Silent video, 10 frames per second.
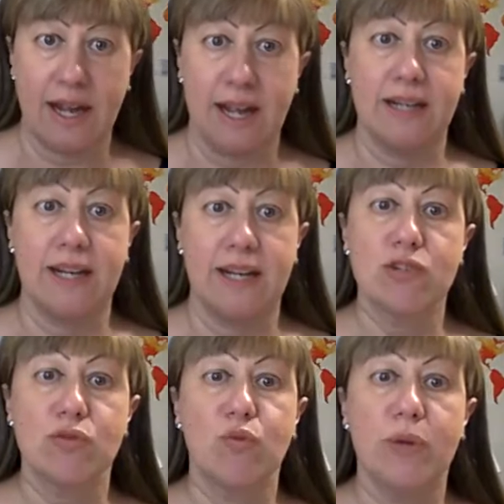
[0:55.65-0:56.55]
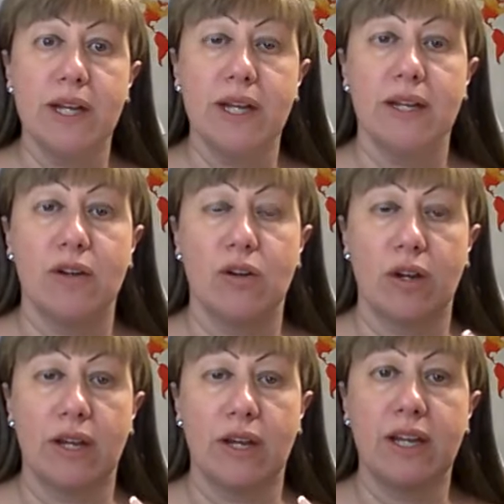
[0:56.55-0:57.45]
And as we
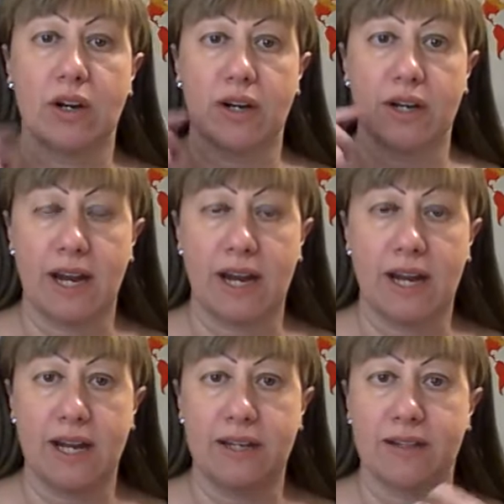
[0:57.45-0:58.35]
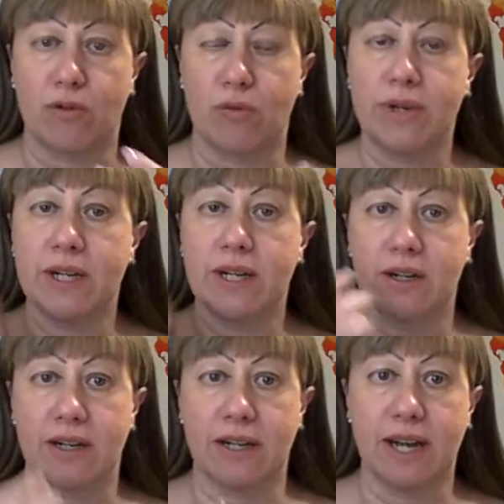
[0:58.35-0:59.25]
incarnate and
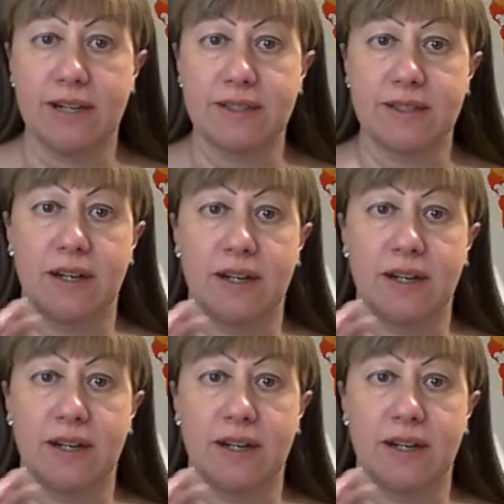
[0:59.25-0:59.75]
reincarnate,